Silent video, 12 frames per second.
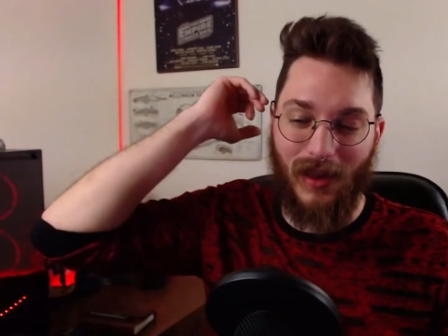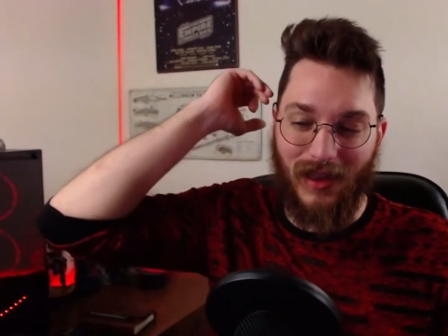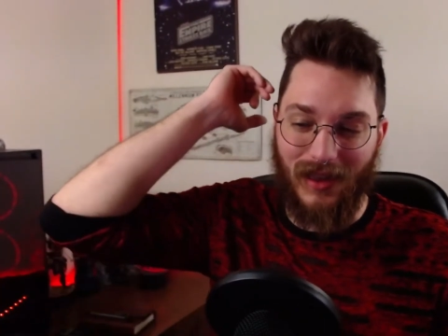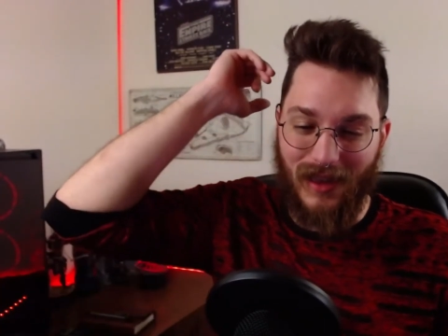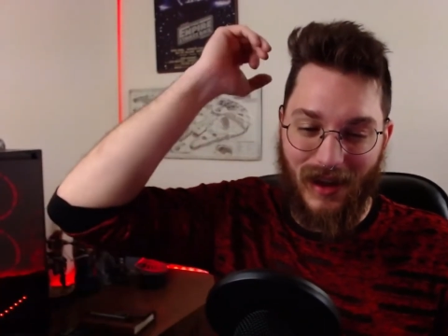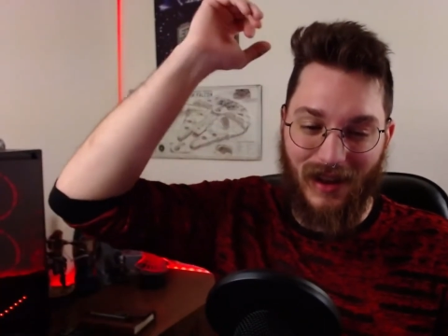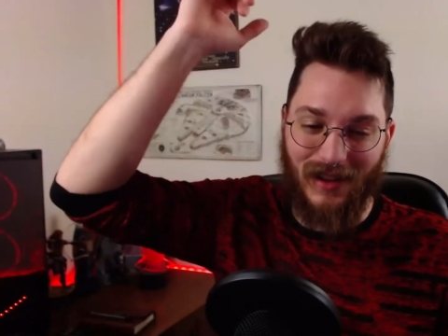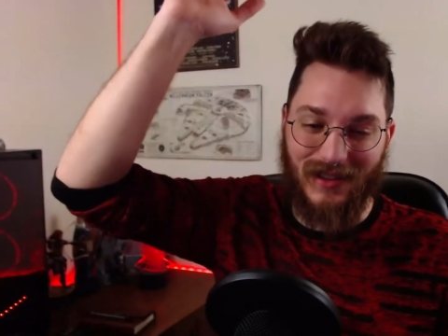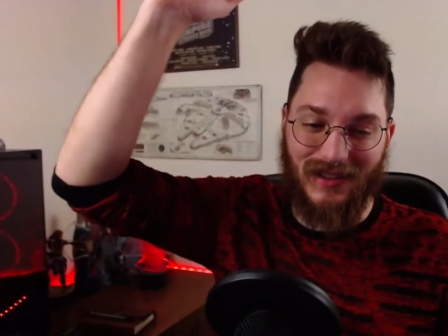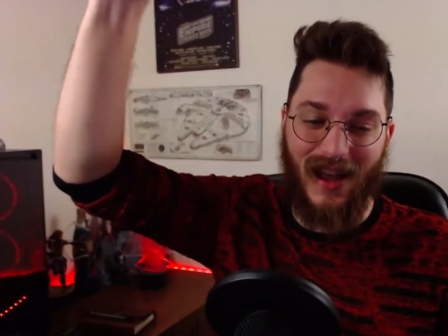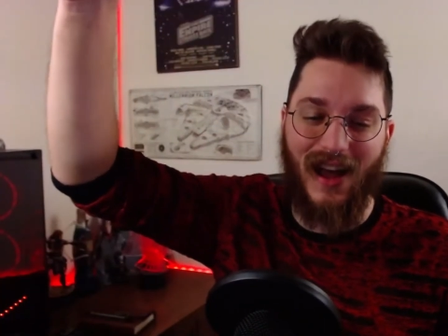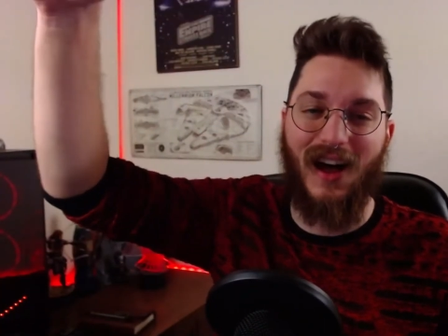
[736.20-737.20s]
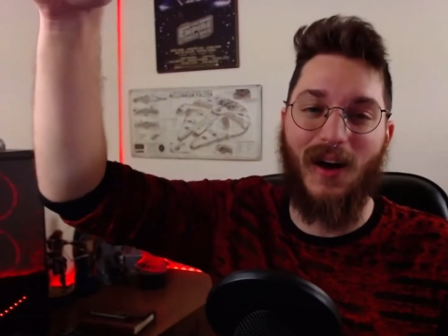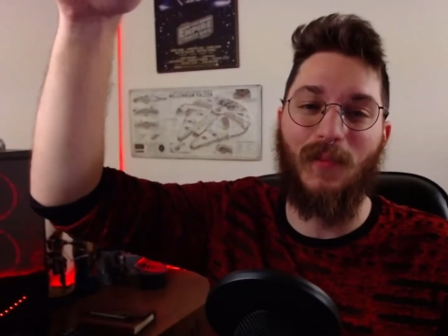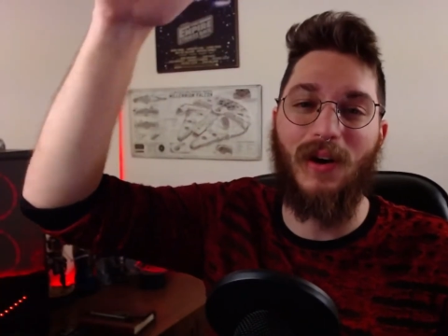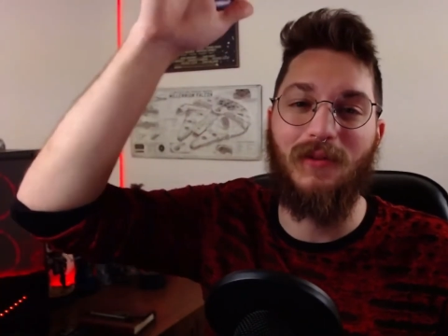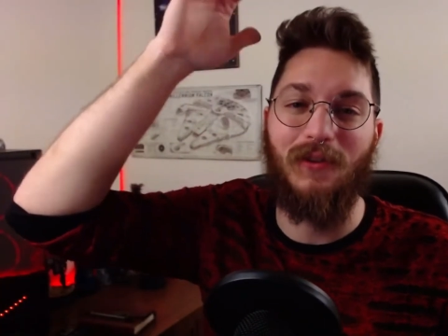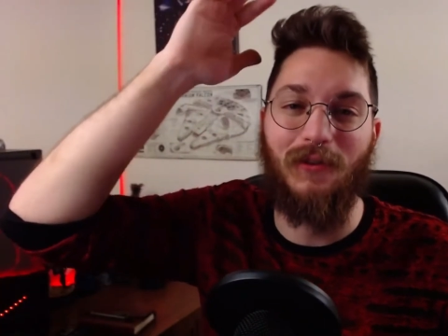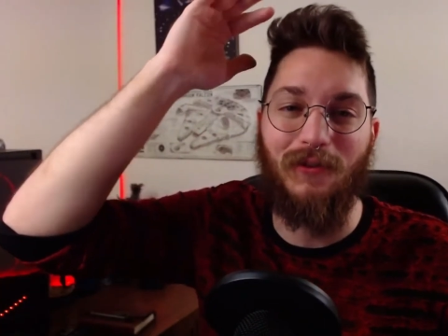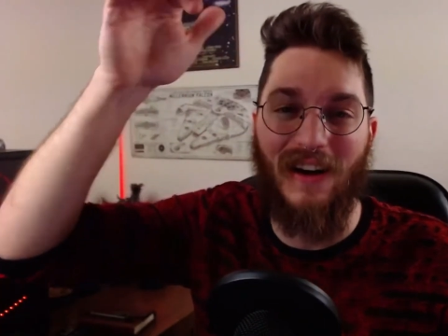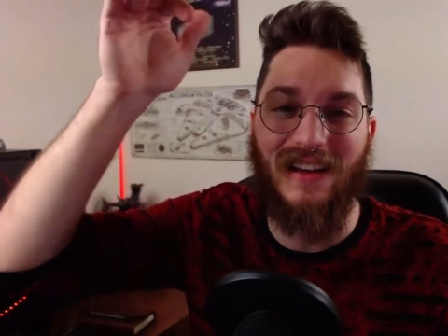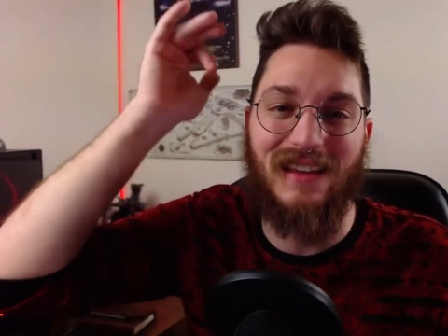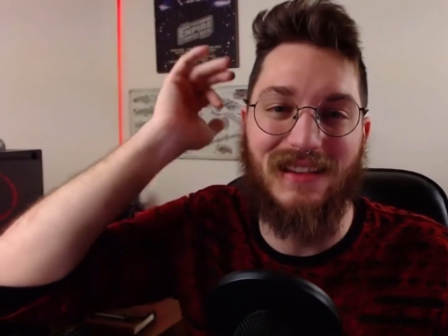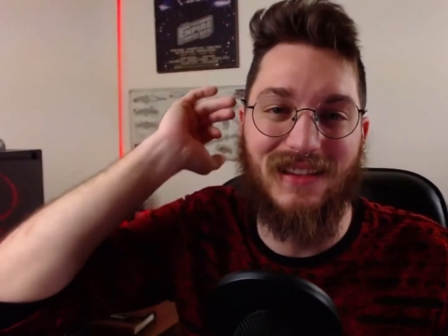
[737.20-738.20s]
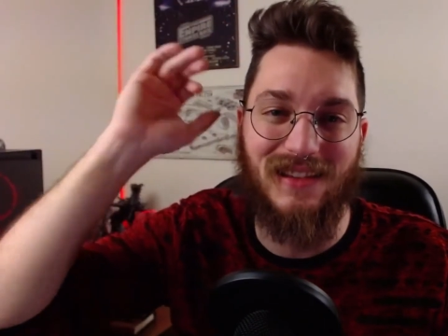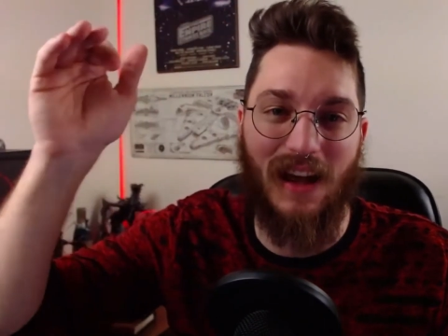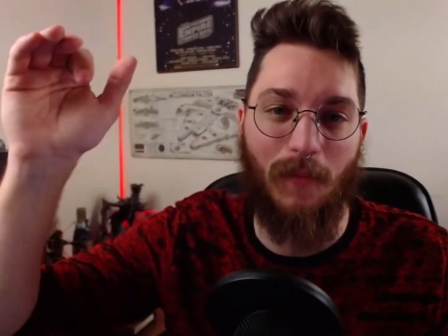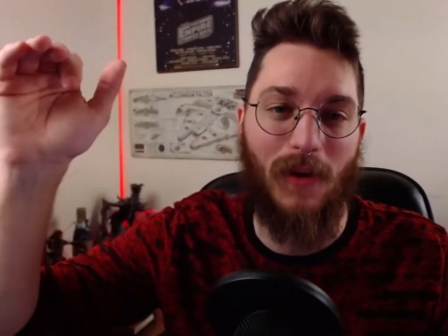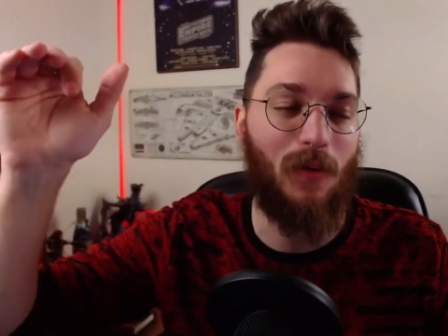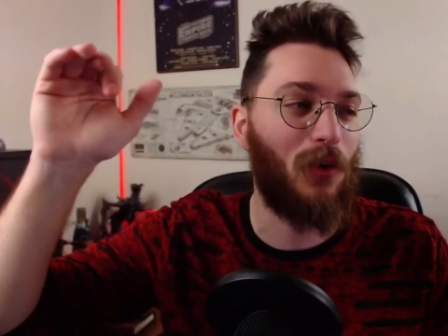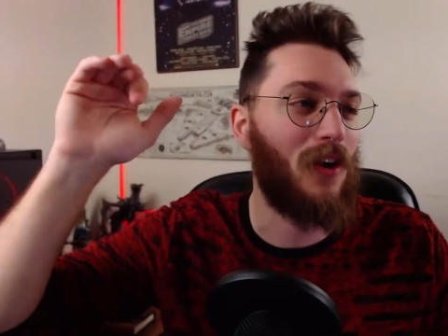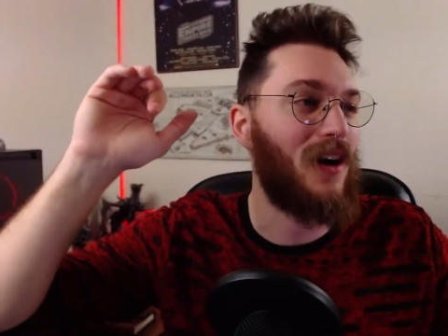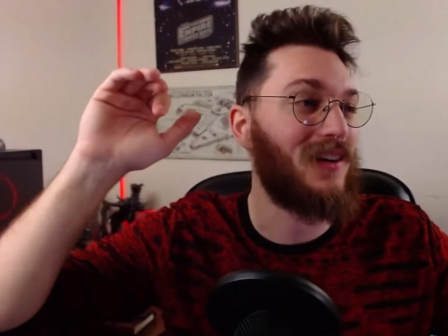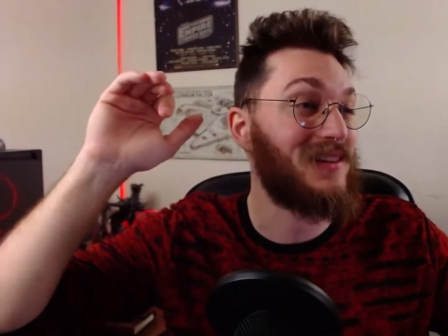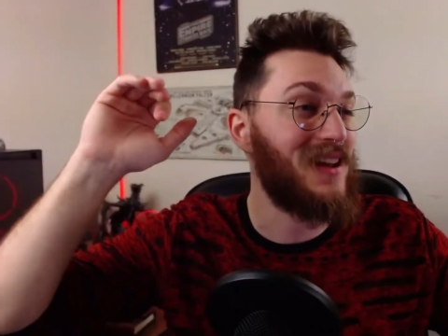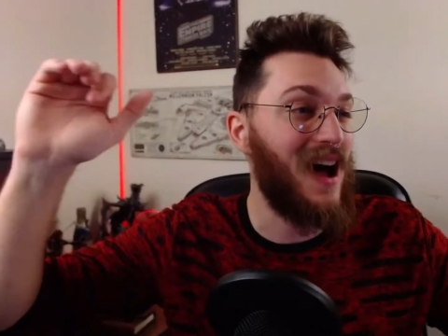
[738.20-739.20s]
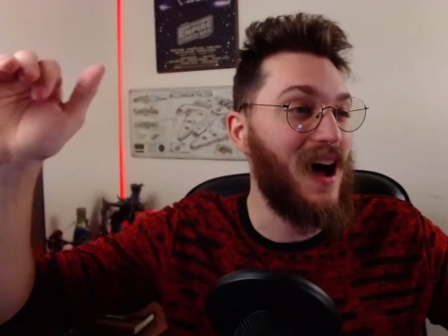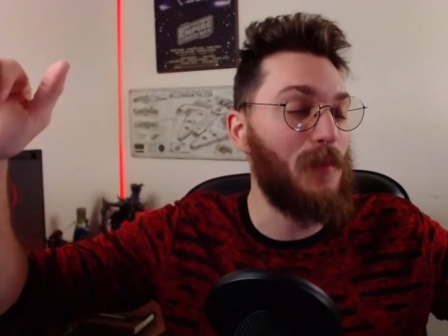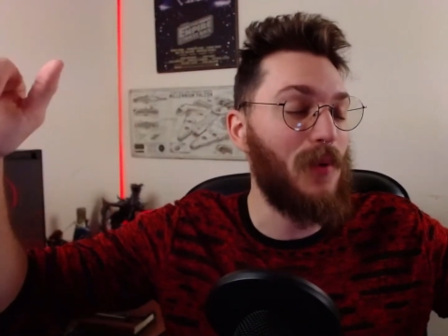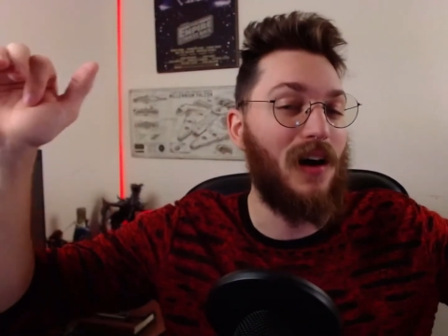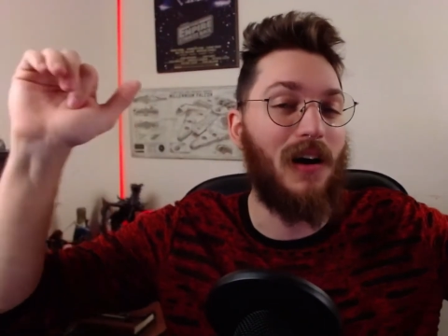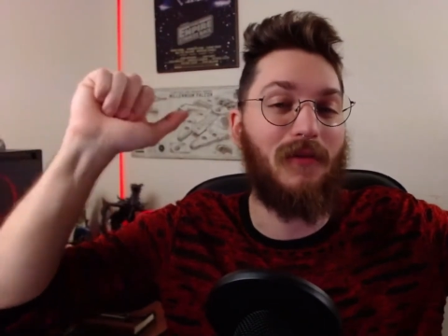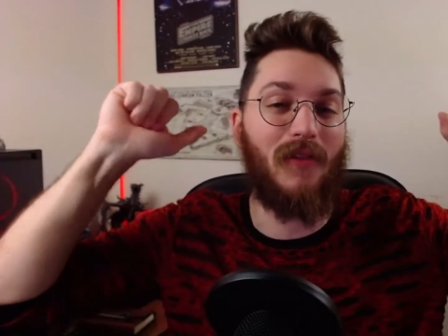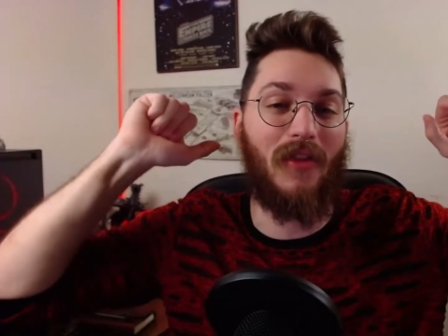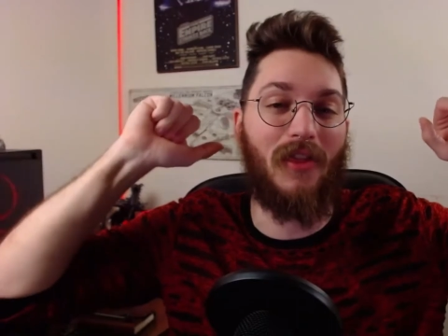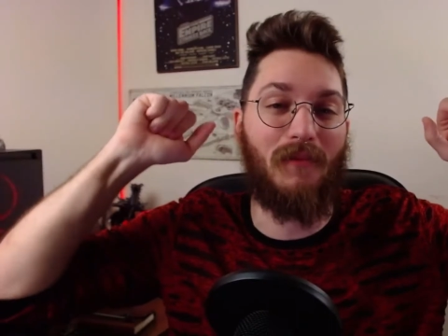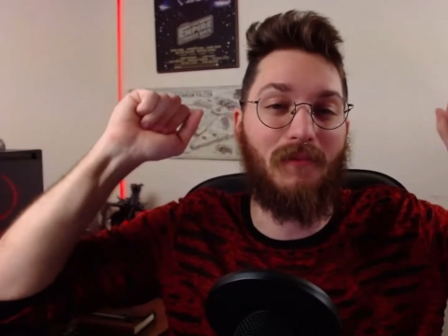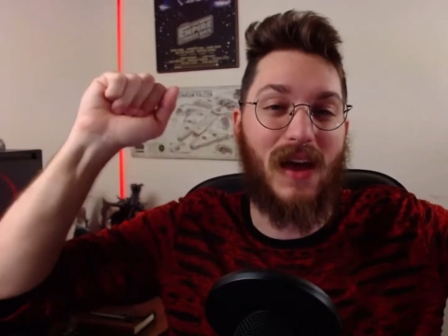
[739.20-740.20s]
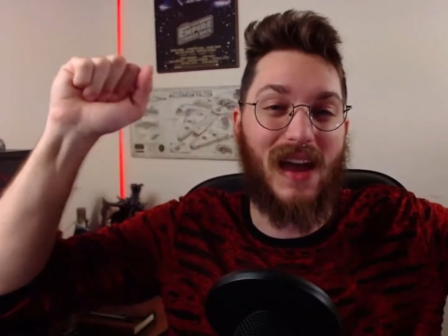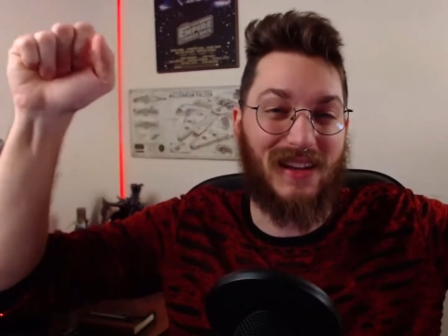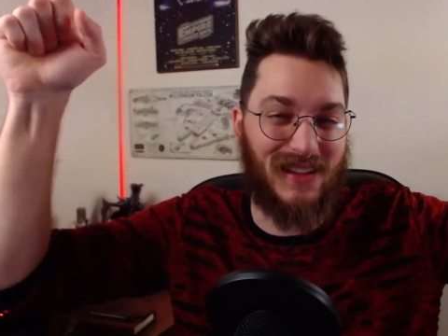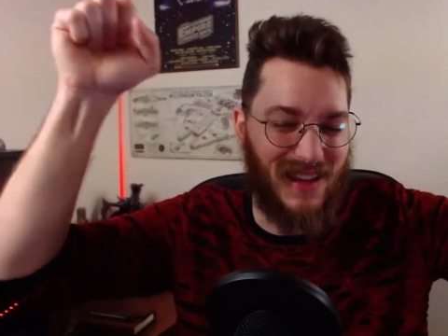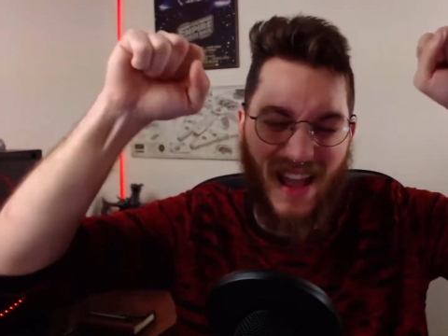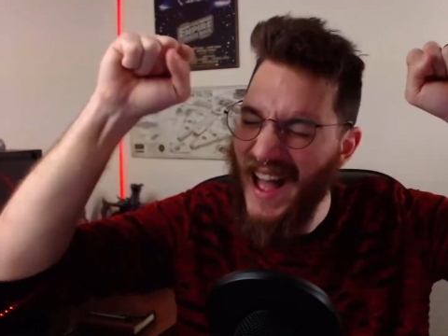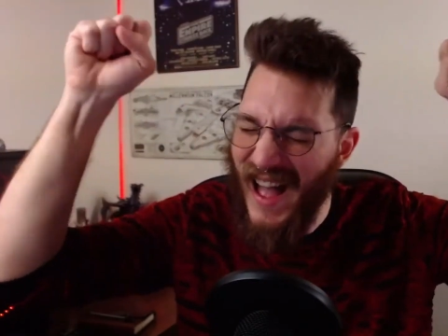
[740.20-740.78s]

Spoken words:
getting on top of the fucking summit. We're on top of the Mace.